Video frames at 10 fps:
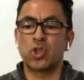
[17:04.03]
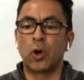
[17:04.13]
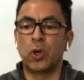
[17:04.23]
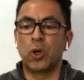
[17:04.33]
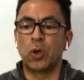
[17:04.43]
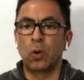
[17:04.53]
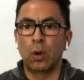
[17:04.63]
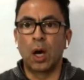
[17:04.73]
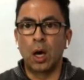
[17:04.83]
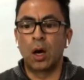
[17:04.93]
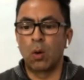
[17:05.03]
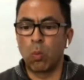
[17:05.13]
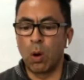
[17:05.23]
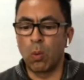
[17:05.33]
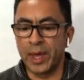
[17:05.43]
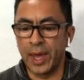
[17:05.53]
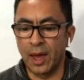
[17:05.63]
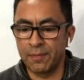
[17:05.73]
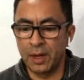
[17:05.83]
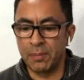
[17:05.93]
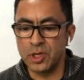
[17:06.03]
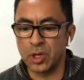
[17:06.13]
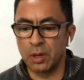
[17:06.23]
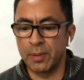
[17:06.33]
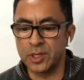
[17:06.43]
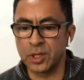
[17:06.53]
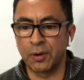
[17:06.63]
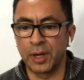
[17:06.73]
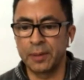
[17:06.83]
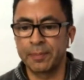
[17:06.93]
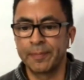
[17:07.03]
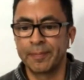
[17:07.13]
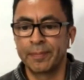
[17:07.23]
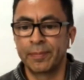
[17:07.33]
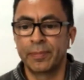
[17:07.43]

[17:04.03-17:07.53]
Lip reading: I'm going to show you what we have. Let me share my screen.